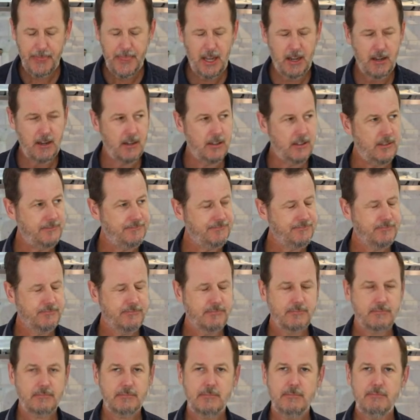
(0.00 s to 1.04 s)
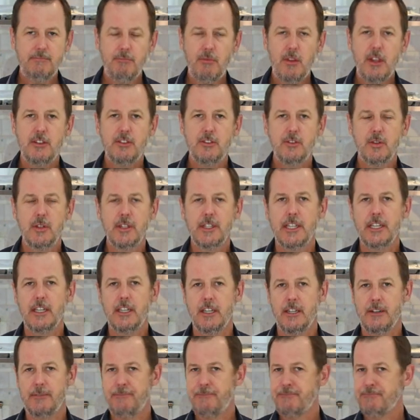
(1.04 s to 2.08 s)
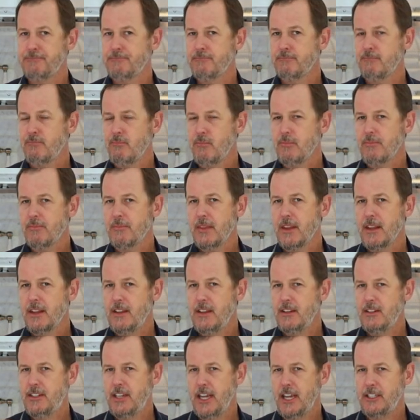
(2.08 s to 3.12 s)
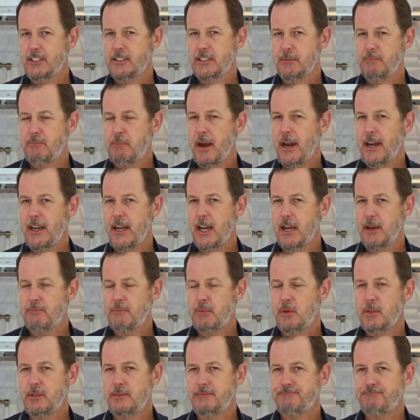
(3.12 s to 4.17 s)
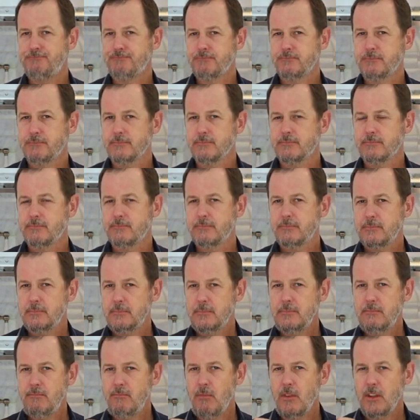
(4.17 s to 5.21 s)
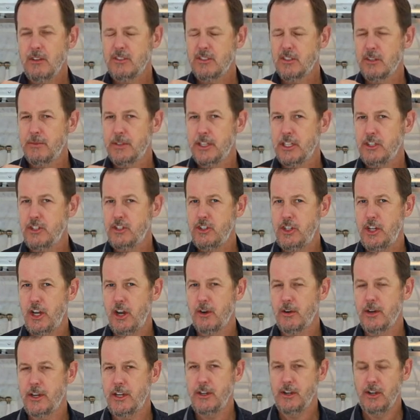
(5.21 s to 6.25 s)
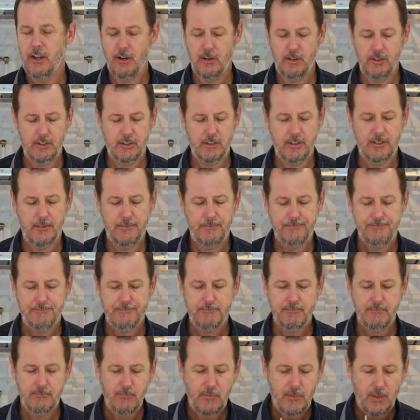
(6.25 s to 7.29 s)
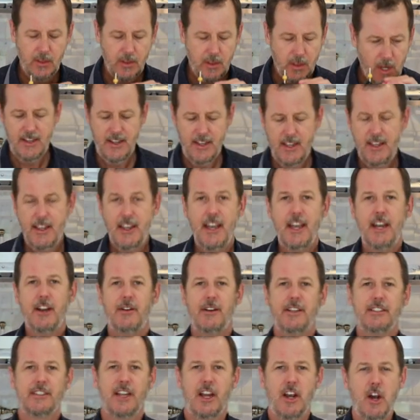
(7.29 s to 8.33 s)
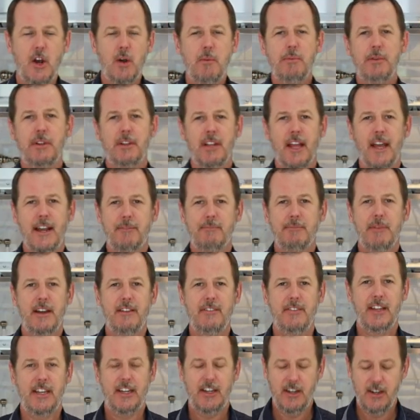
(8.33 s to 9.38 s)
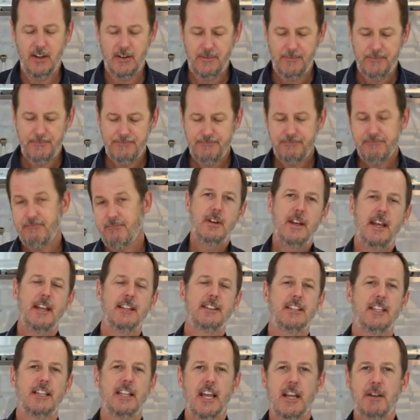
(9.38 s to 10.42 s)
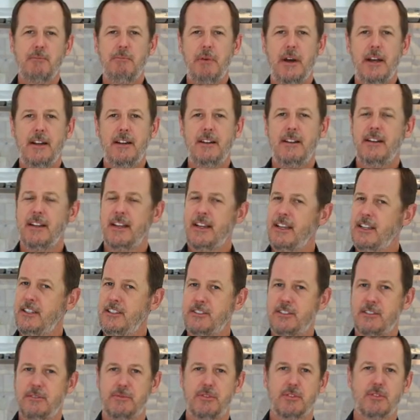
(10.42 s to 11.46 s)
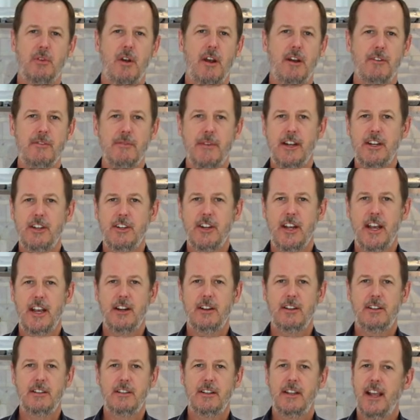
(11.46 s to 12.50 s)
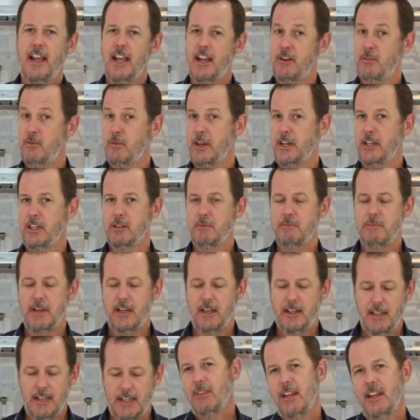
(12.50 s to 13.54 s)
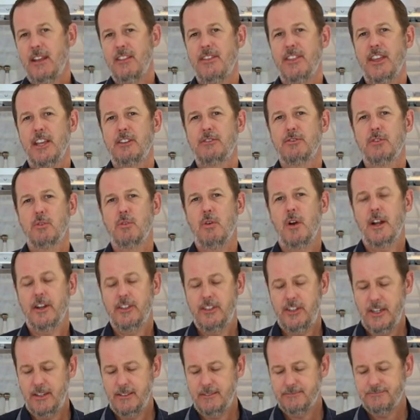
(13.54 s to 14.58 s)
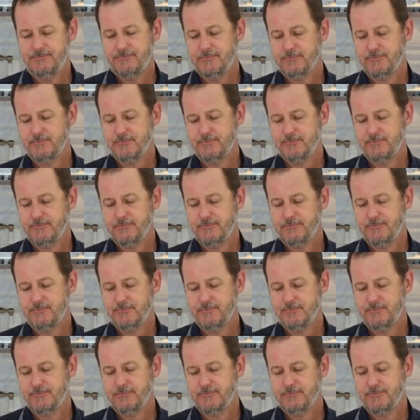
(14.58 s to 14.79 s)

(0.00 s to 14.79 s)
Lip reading: Wow, it's really good. You taste the pineapple, some of the cherry notes. Anyways, I hope you like my video. Hit the like button, again, subscribe to my channel, and ring the bell. And thanks for watching.